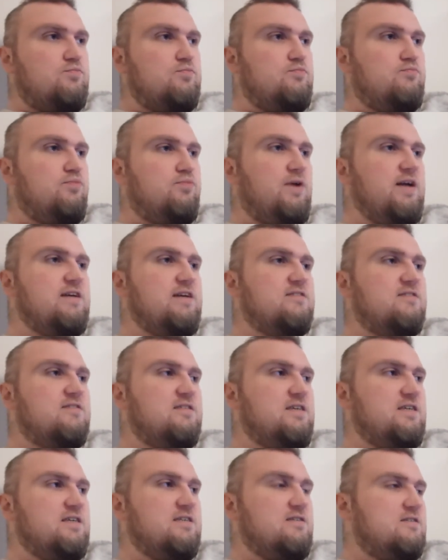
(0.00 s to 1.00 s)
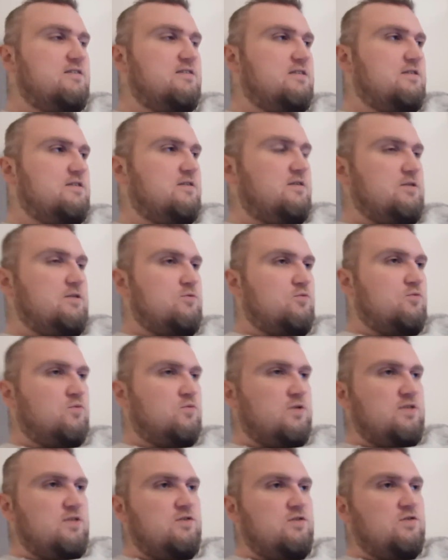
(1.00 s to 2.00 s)
breaks things and, and
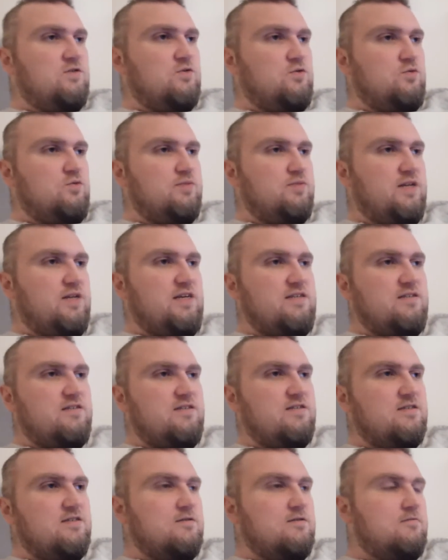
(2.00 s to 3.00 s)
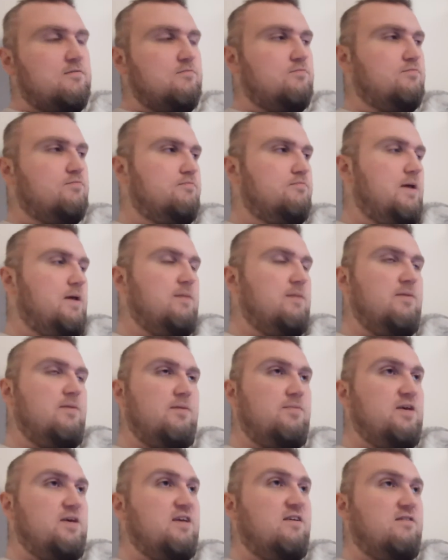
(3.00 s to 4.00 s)
runs through places and maybe
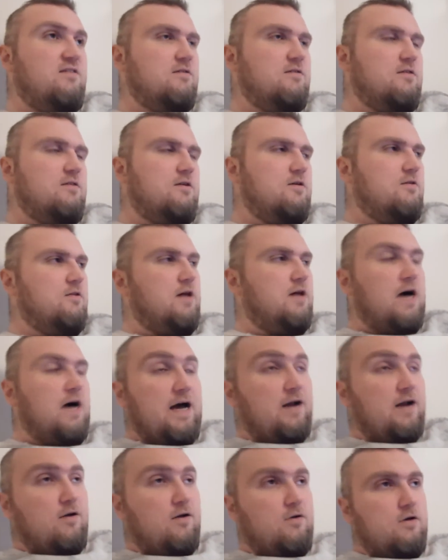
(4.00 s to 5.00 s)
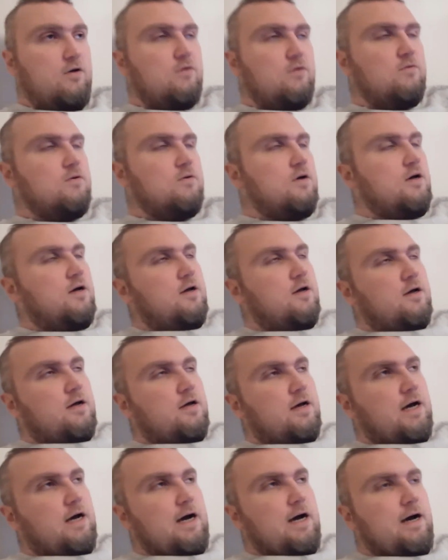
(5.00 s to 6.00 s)
peas a little. I don't know.
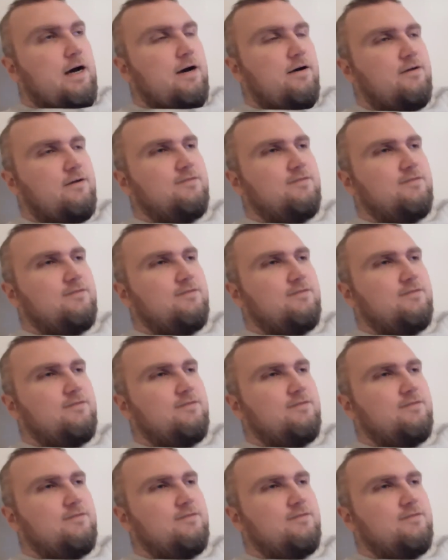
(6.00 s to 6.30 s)
Because